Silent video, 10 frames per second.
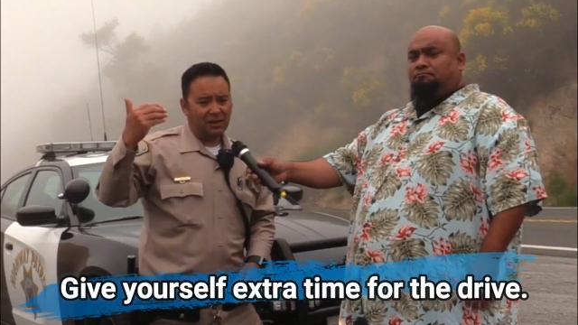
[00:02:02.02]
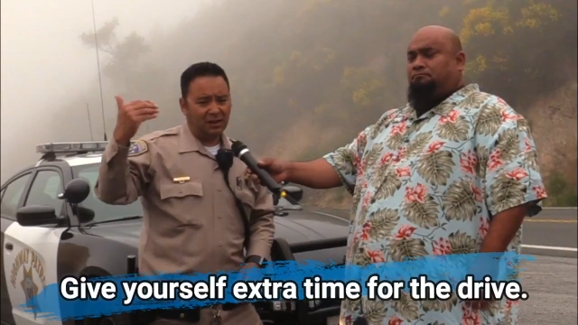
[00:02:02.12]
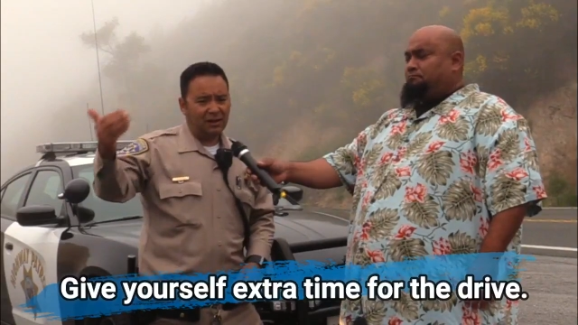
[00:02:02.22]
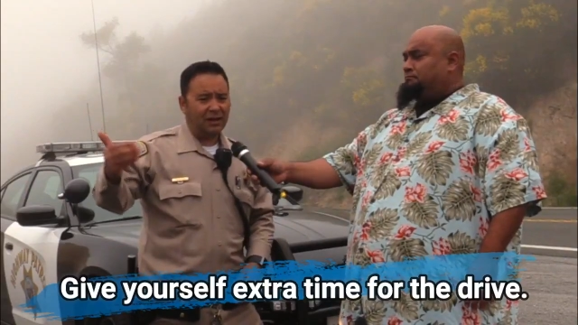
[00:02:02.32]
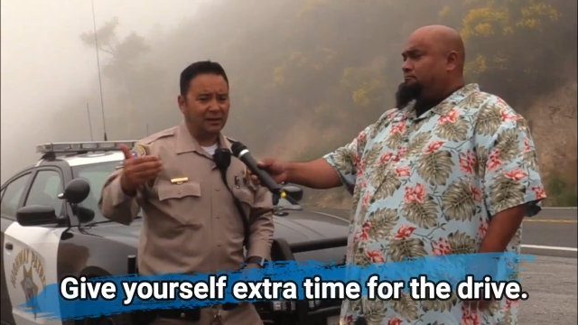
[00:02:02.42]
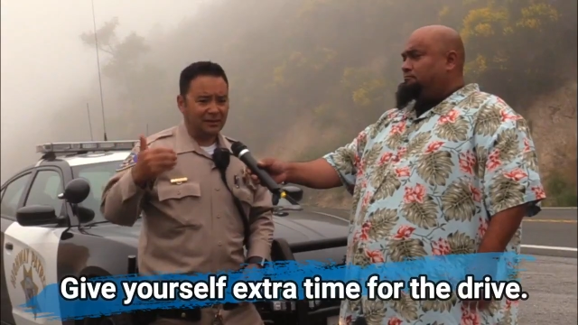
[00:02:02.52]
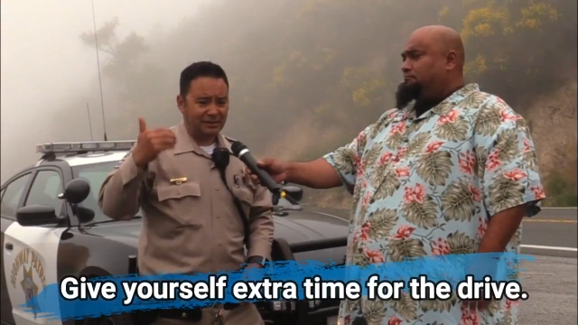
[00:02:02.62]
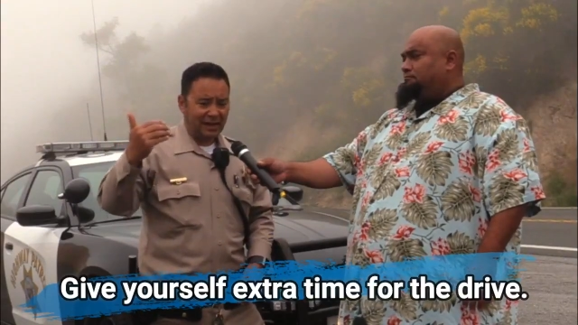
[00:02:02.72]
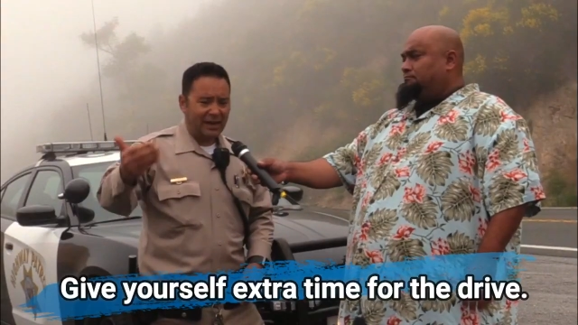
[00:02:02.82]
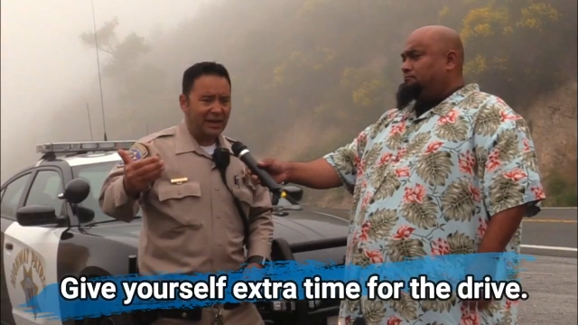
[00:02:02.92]
Speaker 1: there at the
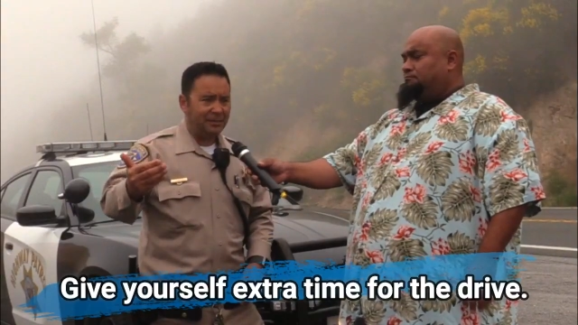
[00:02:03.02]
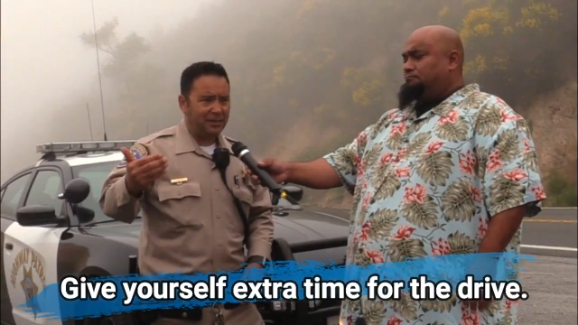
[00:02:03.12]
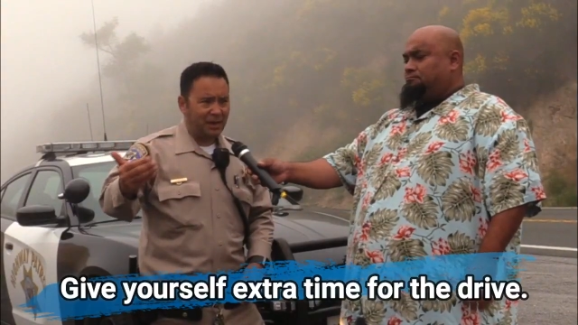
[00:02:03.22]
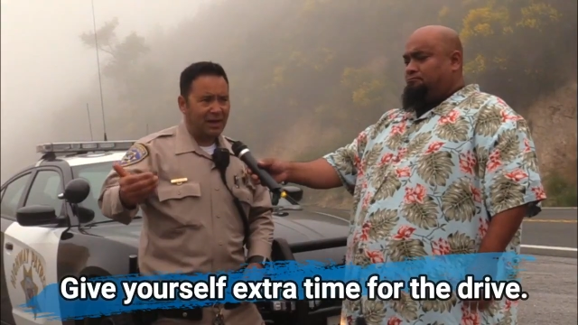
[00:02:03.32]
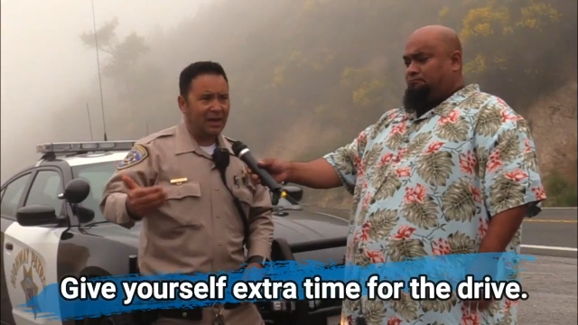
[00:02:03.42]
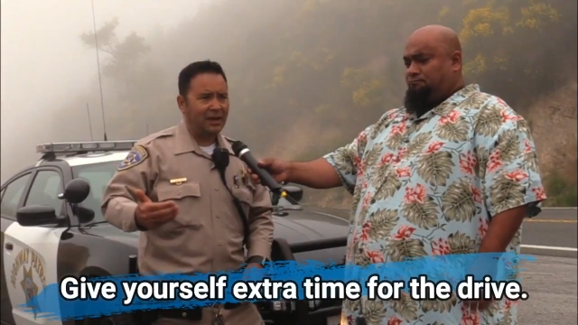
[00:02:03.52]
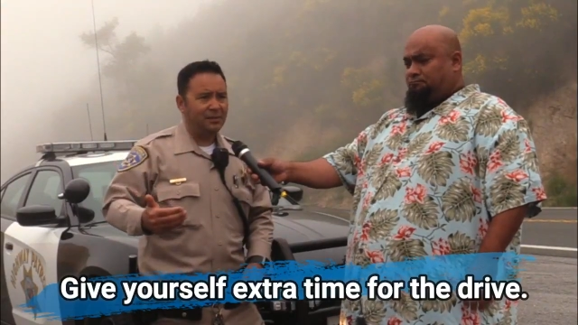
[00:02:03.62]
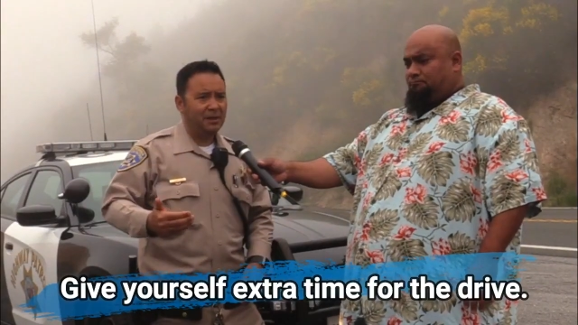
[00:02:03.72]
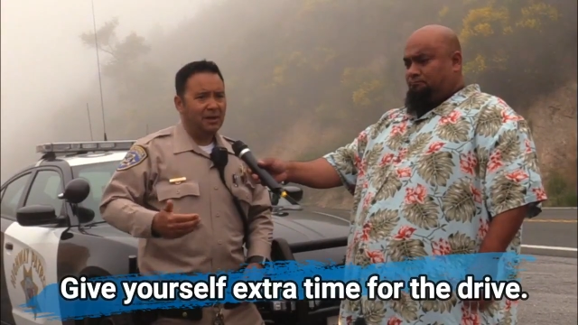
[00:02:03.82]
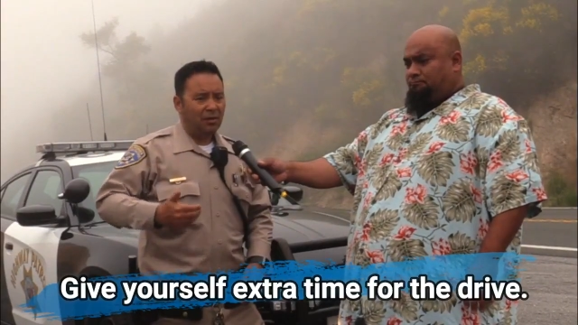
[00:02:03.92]
same time
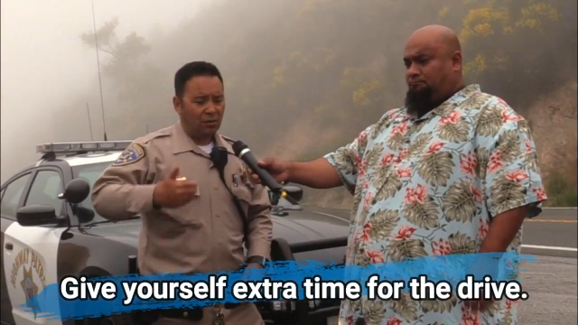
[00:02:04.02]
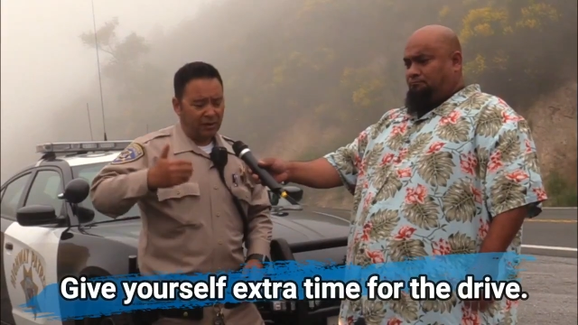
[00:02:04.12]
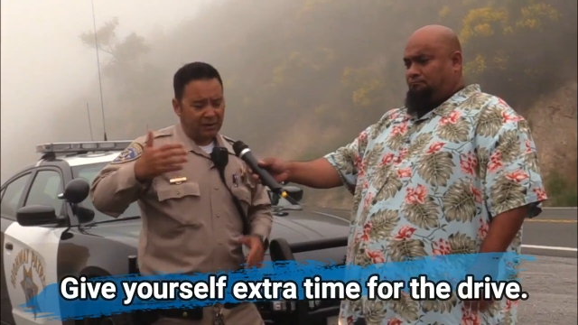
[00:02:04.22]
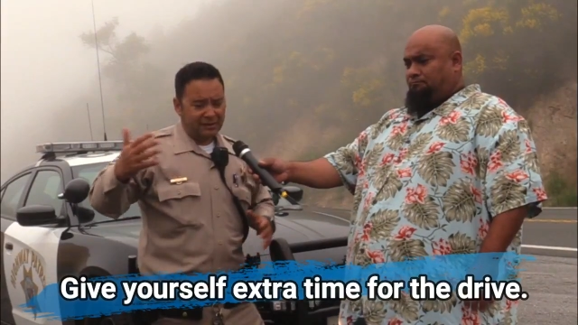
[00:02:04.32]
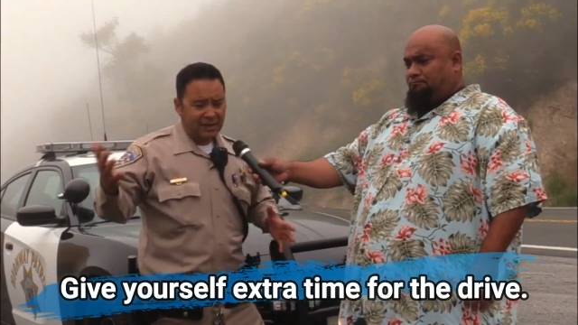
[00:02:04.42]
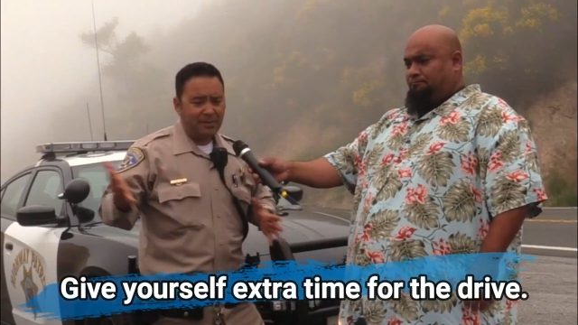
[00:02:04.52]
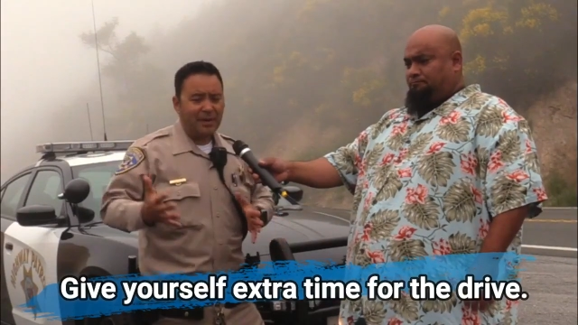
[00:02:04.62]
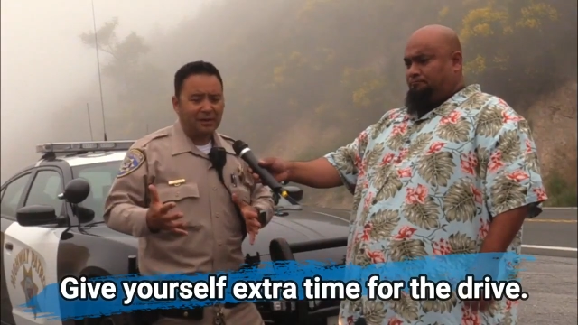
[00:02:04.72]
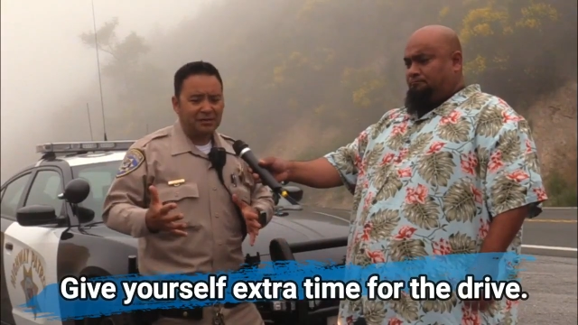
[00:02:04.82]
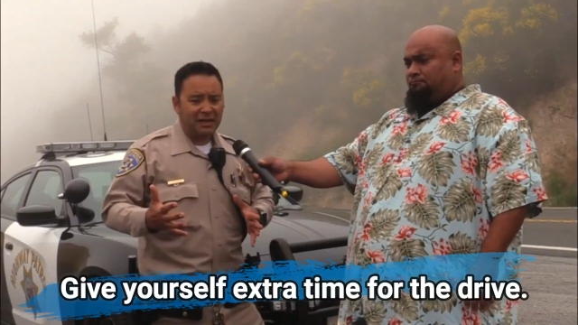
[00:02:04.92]
or in the same
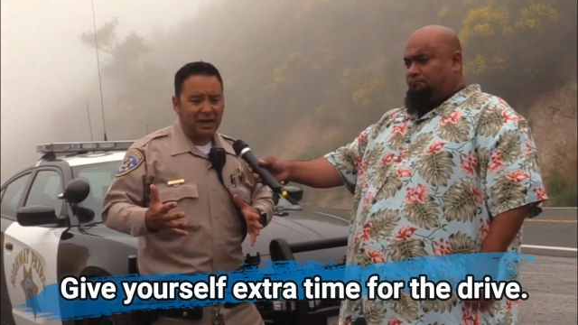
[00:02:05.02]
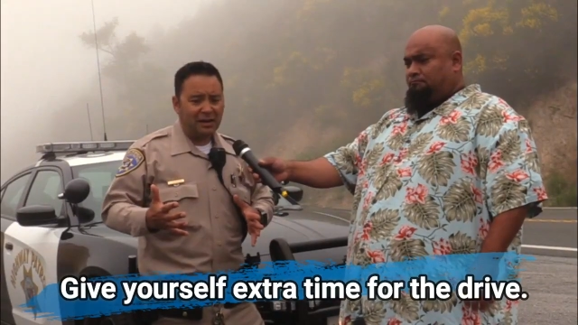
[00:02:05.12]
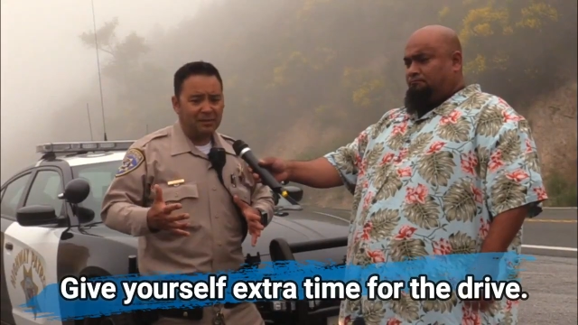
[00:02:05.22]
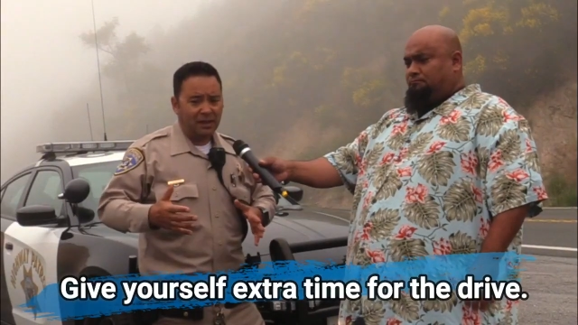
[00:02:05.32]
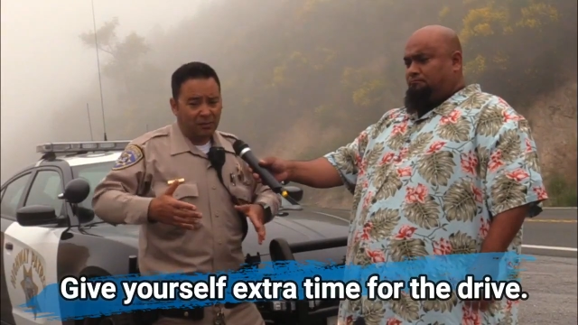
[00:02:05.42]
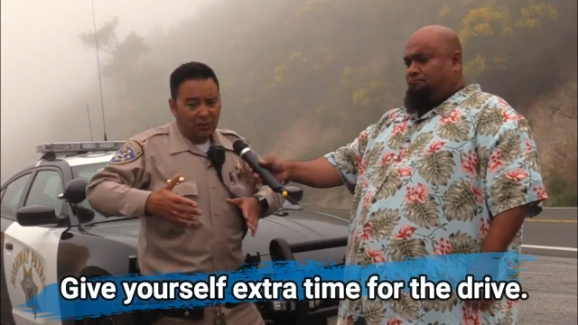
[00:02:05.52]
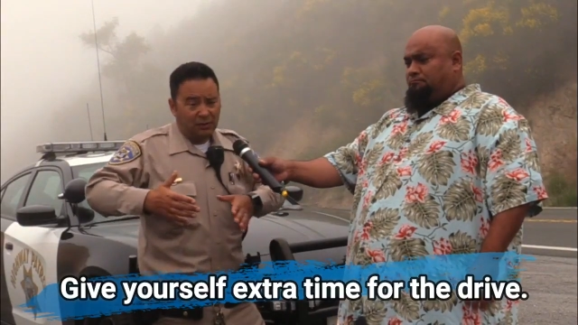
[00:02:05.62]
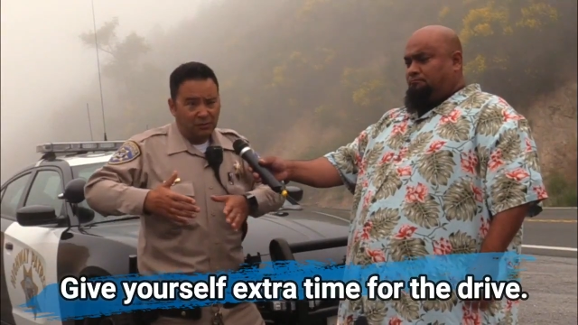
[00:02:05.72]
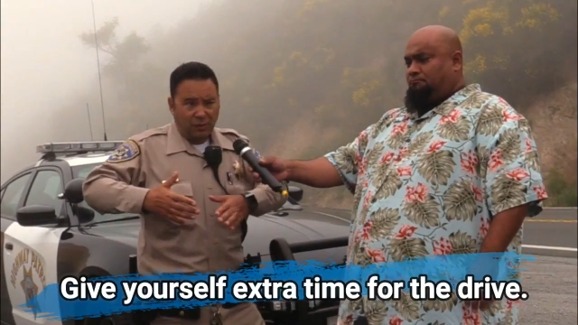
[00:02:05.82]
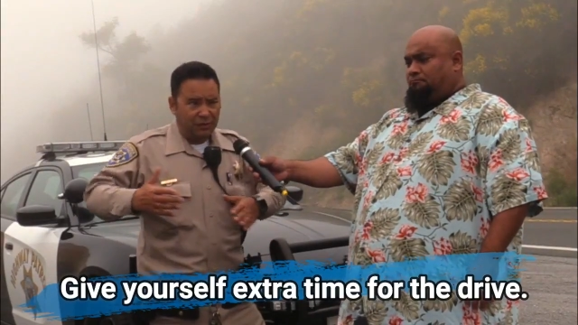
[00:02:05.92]
amount of time than
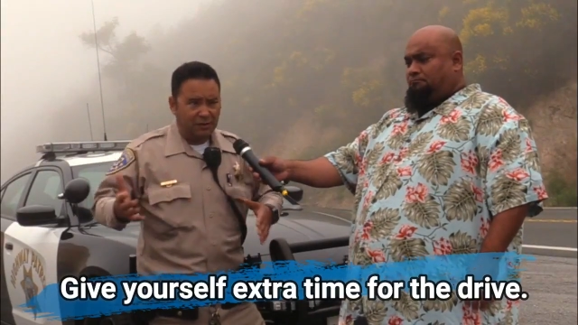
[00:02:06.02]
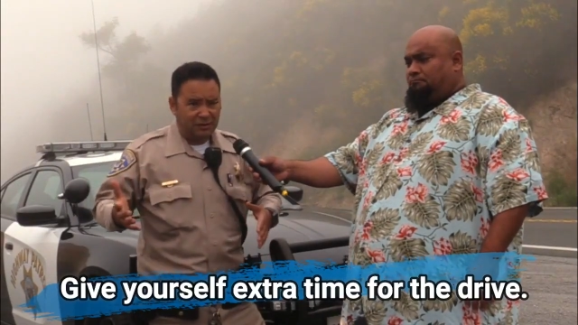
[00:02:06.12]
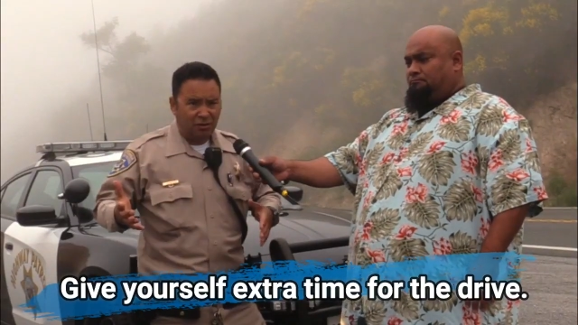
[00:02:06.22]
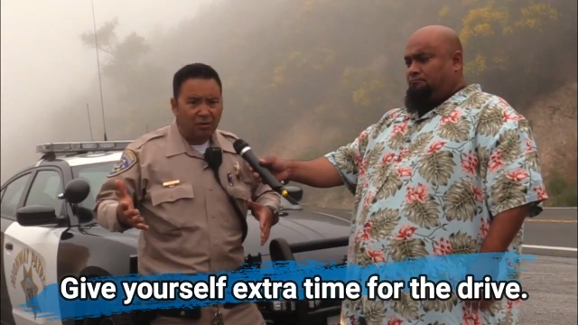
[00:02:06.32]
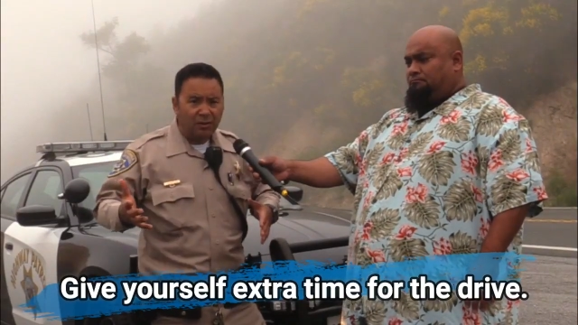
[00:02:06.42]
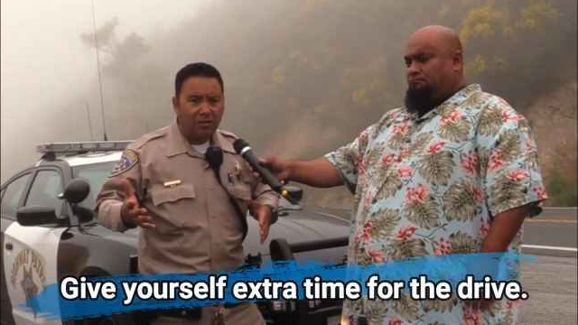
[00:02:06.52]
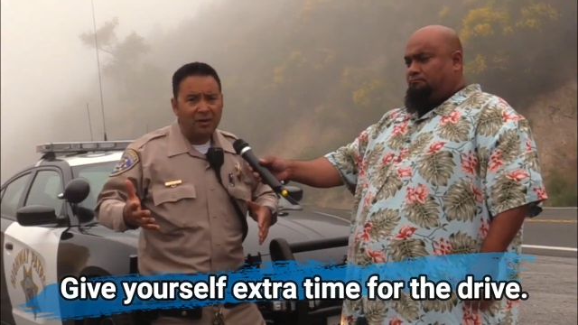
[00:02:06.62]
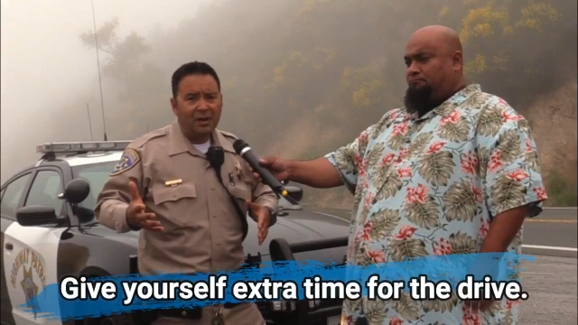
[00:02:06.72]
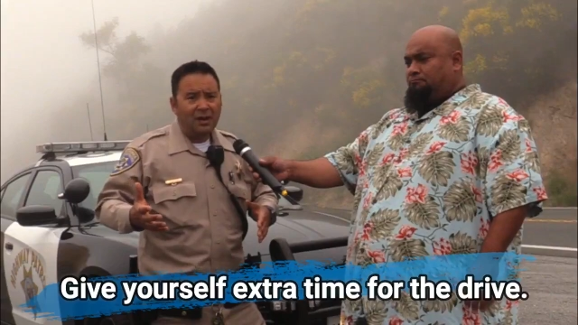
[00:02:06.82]
when weather is normal.